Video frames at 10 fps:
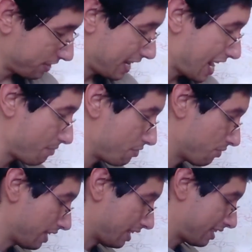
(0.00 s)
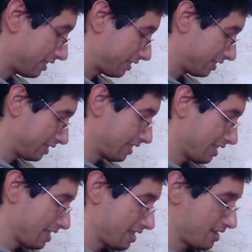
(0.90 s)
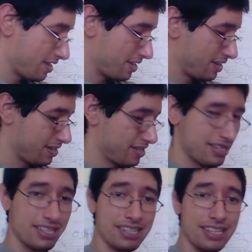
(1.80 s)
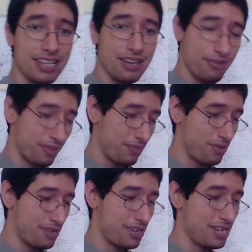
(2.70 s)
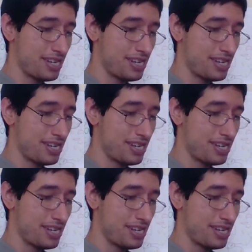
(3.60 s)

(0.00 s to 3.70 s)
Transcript: to say hi real quick? Hi. We will